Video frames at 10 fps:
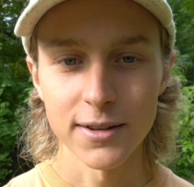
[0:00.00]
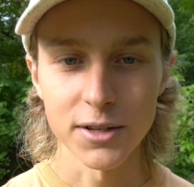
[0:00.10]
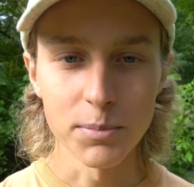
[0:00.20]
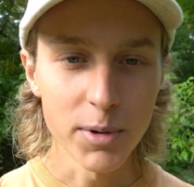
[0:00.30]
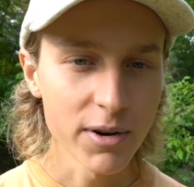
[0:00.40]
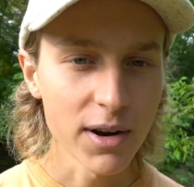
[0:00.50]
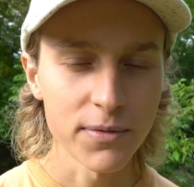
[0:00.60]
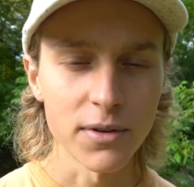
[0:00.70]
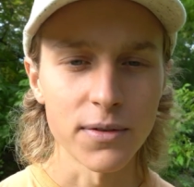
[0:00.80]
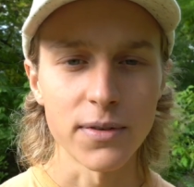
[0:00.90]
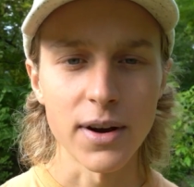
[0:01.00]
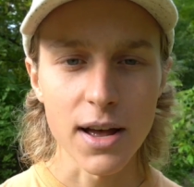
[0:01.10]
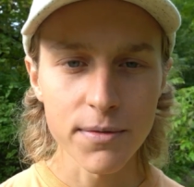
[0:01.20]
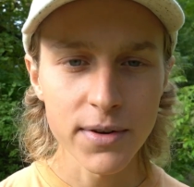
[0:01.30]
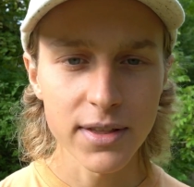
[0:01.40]
So be grateful for
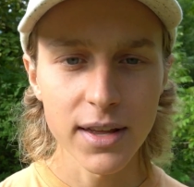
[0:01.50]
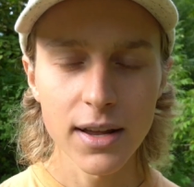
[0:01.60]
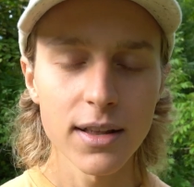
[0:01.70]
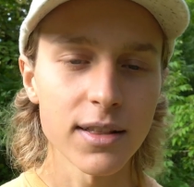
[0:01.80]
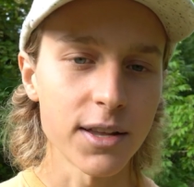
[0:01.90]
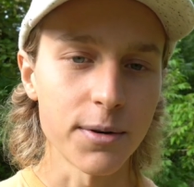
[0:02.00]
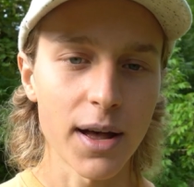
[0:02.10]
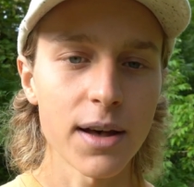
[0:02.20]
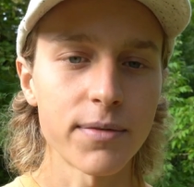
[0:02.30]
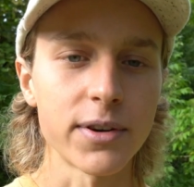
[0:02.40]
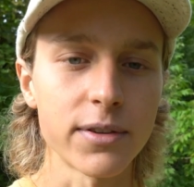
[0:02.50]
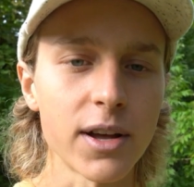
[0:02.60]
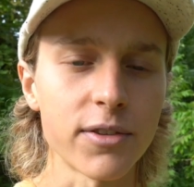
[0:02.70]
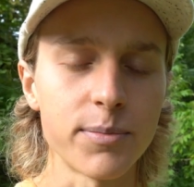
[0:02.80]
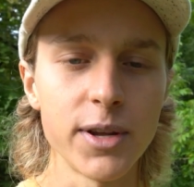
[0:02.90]
everything that you have in your
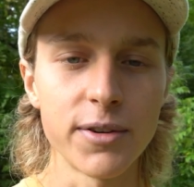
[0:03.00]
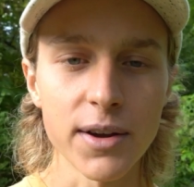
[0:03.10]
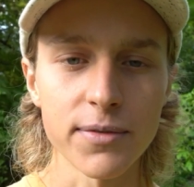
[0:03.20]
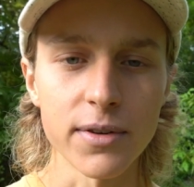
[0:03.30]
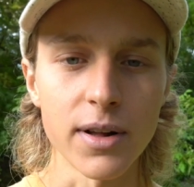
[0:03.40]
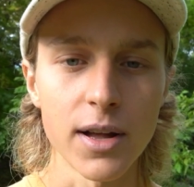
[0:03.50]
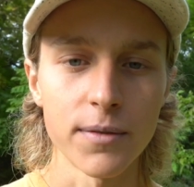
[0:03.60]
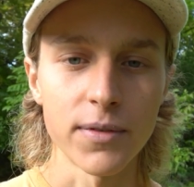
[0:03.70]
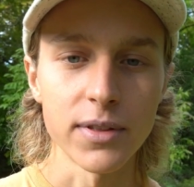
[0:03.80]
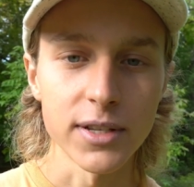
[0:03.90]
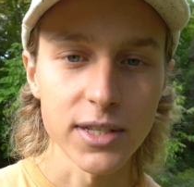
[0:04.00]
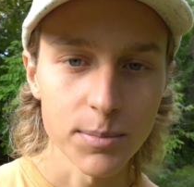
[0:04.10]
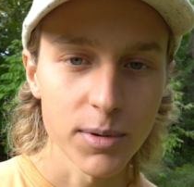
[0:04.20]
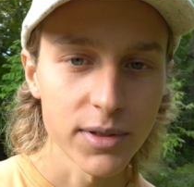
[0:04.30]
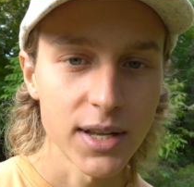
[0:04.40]
life. Be grateful for the
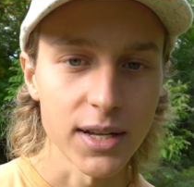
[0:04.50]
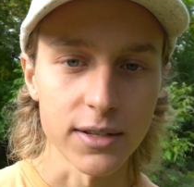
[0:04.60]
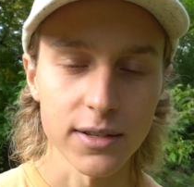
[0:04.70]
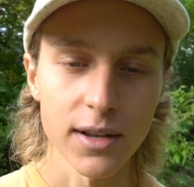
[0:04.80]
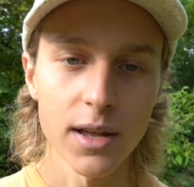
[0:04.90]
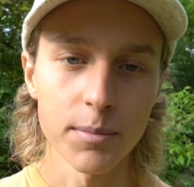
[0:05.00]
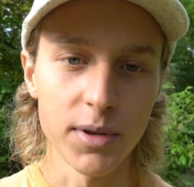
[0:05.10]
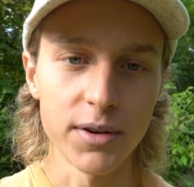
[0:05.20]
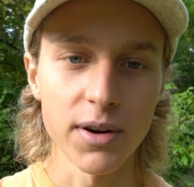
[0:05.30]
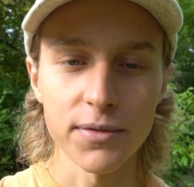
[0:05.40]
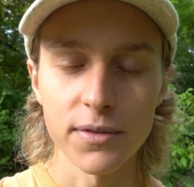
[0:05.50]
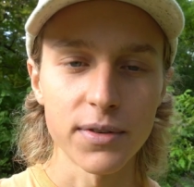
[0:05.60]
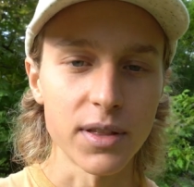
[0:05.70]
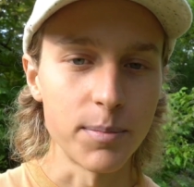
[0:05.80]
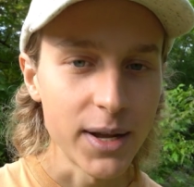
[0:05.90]
simple things. Be grateful
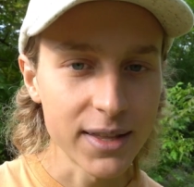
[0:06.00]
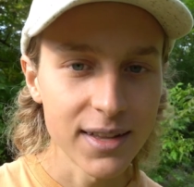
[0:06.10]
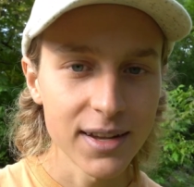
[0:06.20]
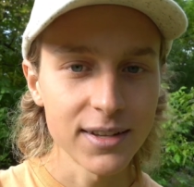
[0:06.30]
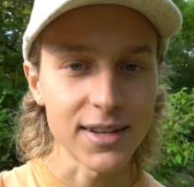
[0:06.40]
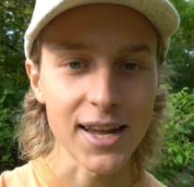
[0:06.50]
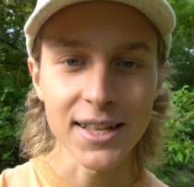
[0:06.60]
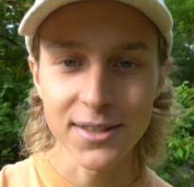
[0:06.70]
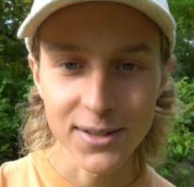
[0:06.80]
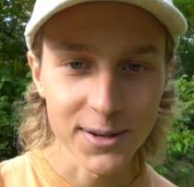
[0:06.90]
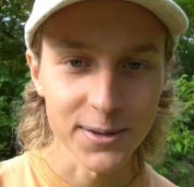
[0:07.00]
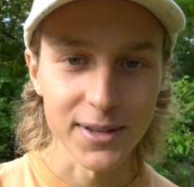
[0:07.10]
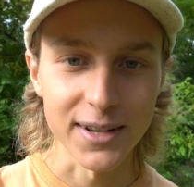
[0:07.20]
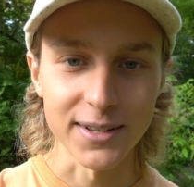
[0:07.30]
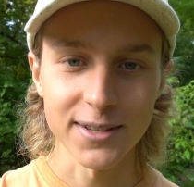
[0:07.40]
for the big things and the little
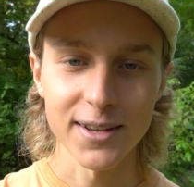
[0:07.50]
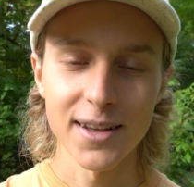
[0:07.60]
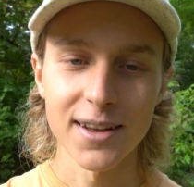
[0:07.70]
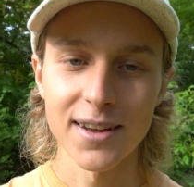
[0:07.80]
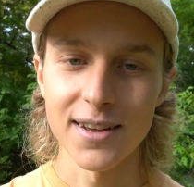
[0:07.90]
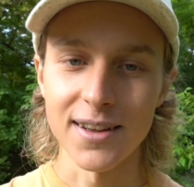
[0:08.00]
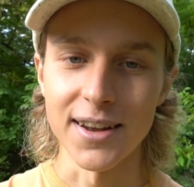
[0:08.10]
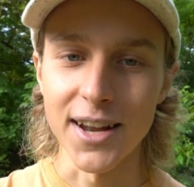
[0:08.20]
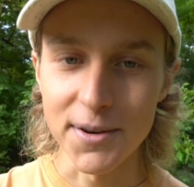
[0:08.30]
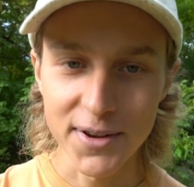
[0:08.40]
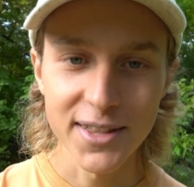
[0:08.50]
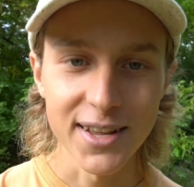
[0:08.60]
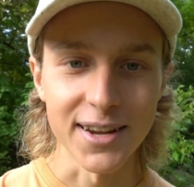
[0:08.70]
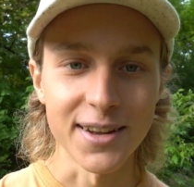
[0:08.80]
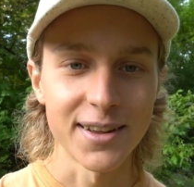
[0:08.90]
things and
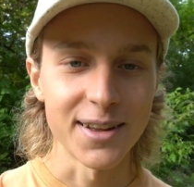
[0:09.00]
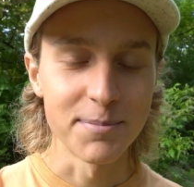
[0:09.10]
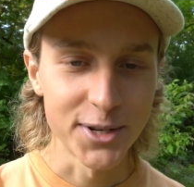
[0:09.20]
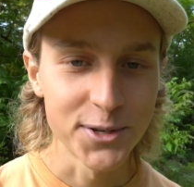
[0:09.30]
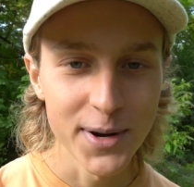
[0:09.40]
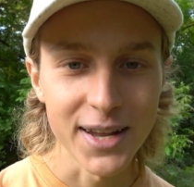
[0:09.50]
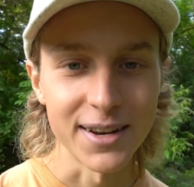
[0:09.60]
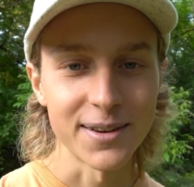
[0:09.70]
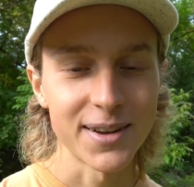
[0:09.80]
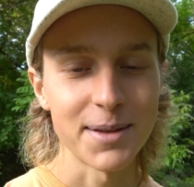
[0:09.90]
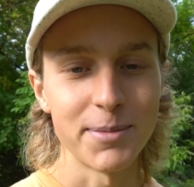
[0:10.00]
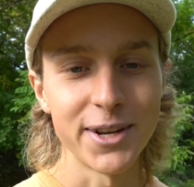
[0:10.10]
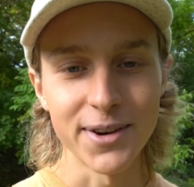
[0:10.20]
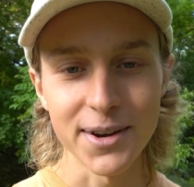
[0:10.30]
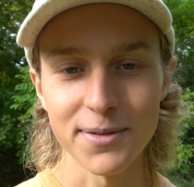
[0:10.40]
everything in between. Okay, be
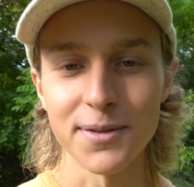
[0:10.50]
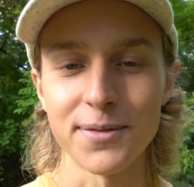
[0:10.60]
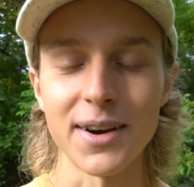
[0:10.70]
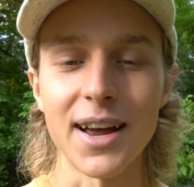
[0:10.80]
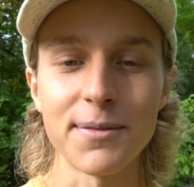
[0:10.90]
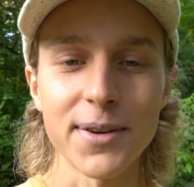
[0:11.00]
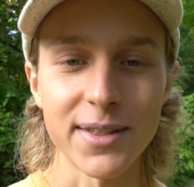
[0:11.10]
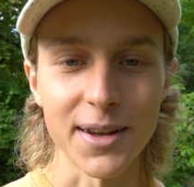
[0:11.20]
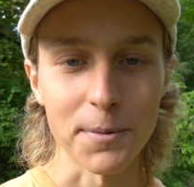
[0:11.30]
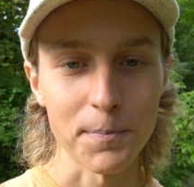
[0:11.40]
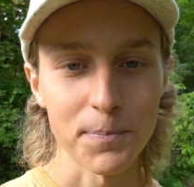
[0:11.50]
grateful for everything.